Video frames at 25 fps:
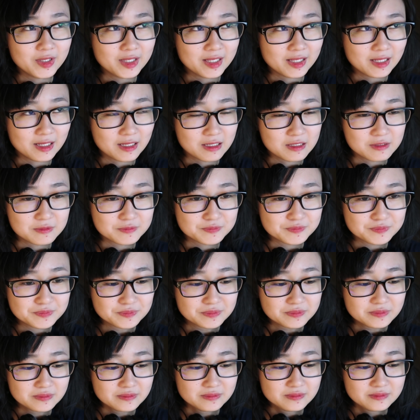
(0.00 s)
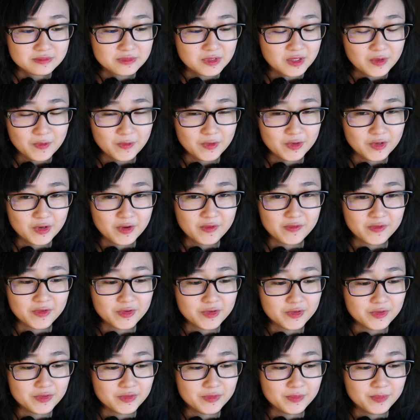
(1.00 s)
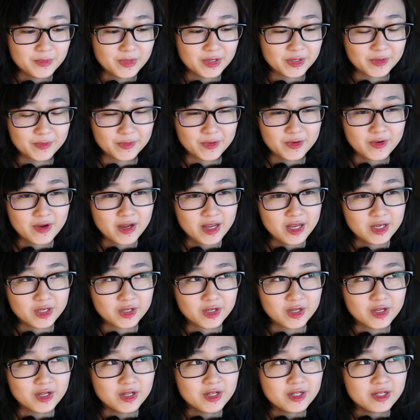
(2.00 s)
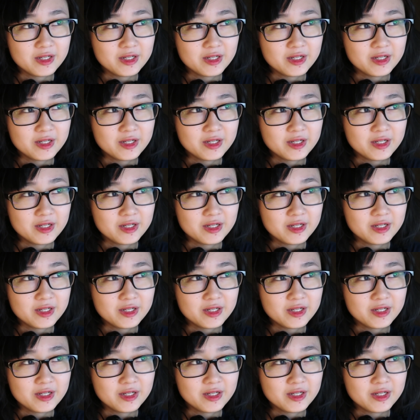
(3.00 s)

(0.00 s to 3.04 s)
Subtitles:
is like, we don't even know his real age.